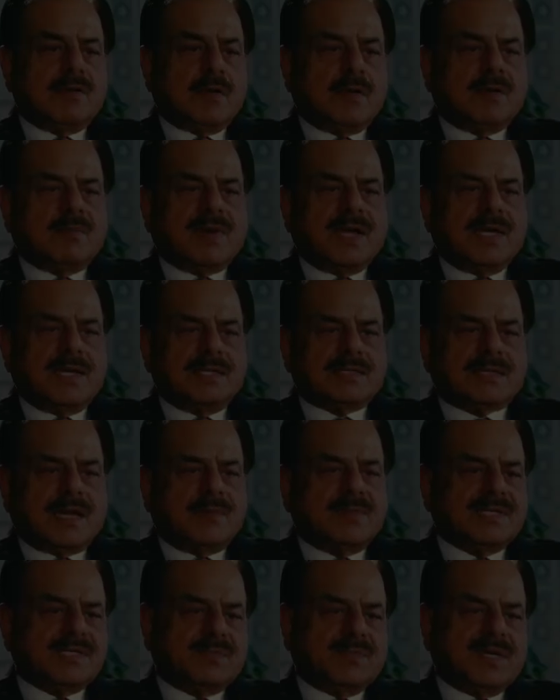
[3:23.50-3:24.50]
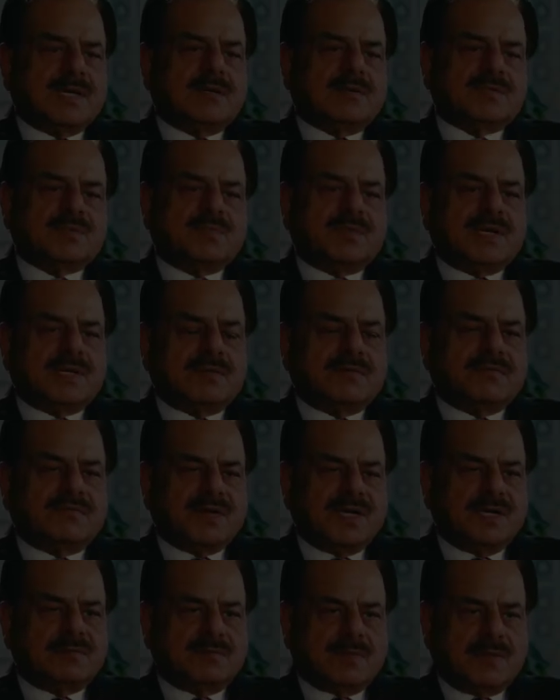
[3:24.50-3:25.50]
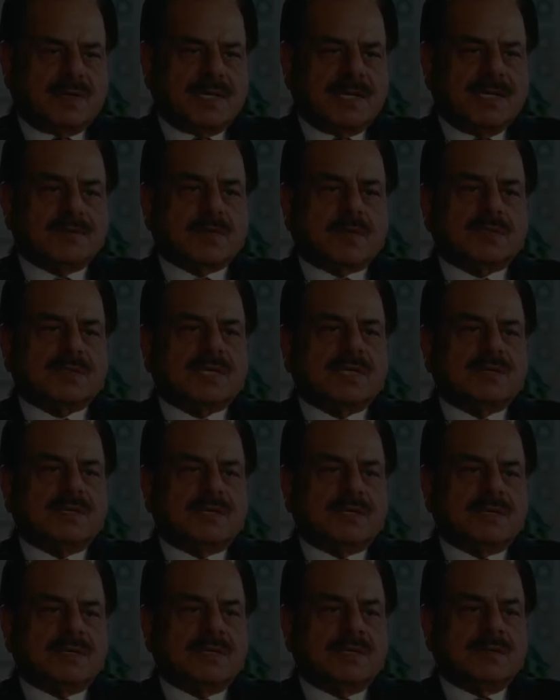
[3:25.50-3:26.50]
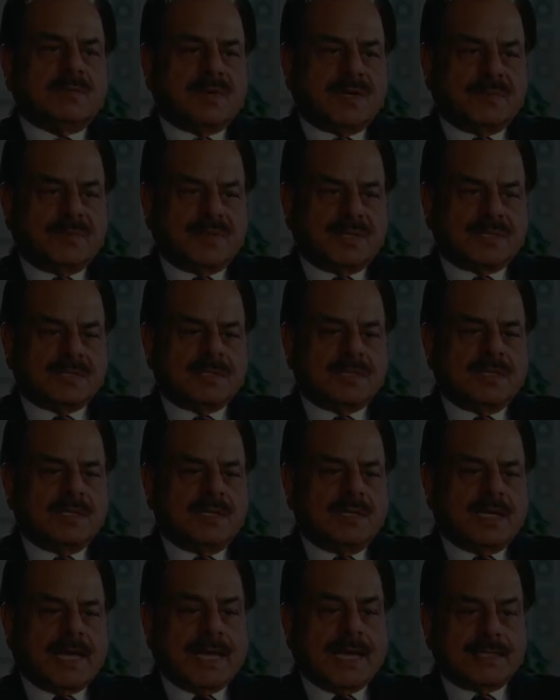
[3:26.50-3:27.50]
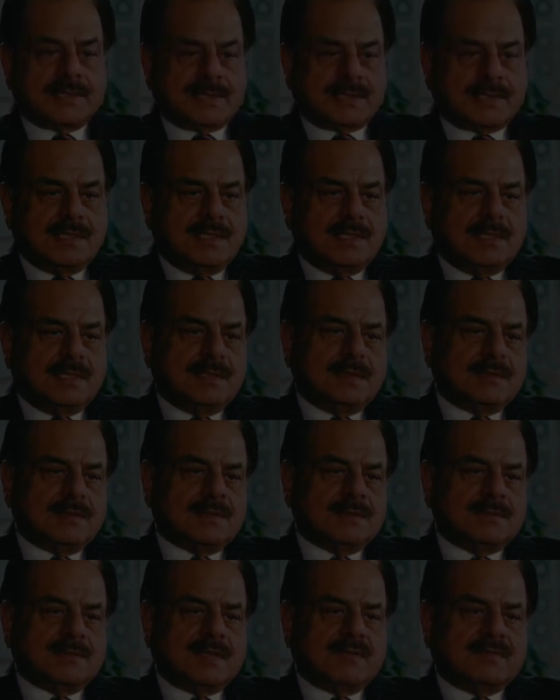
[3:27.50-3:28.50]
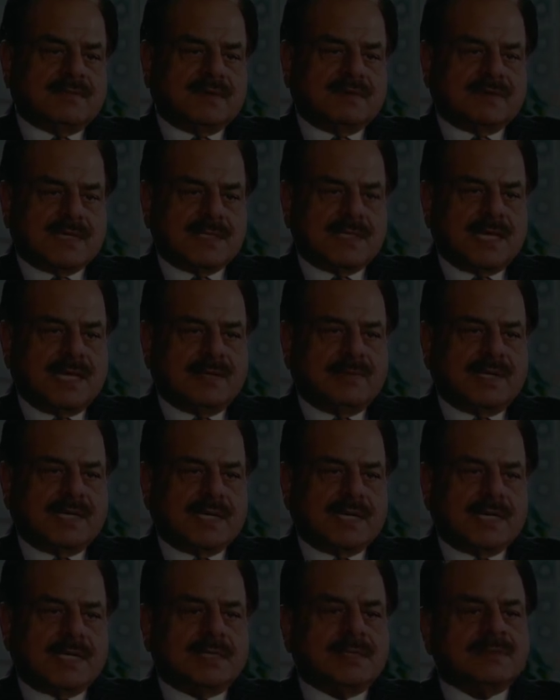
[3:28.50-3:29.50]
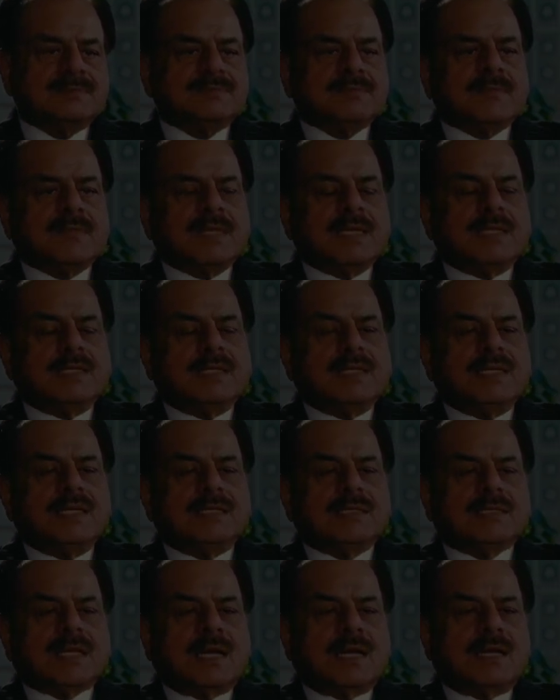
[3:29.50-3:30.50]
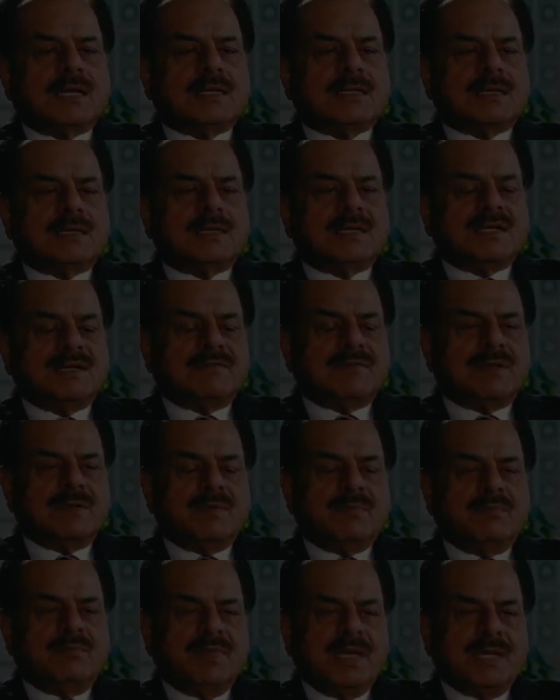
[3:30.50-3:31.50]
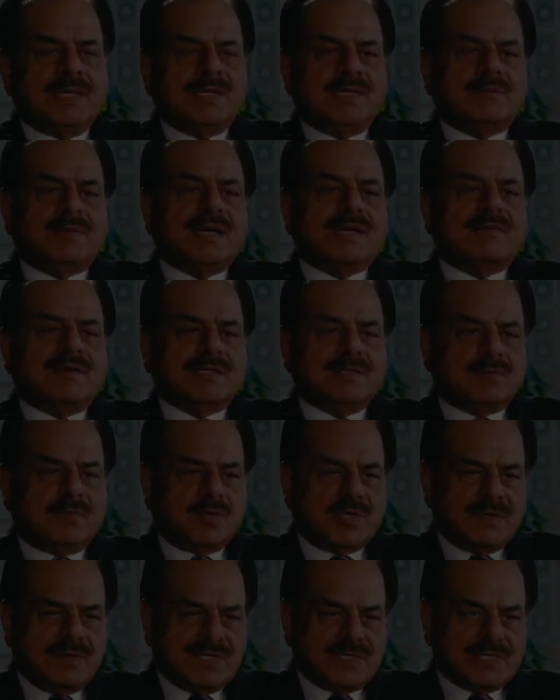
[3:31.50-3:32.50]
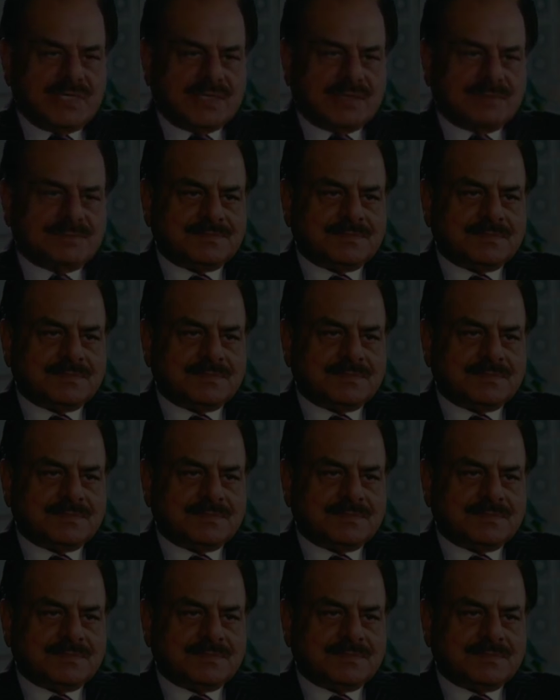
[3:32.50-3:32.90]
not by an Islamic spirit or spirit of freedom or an exalted purpose as the Afghan Taliban are. These are driven mainly by revenge motivation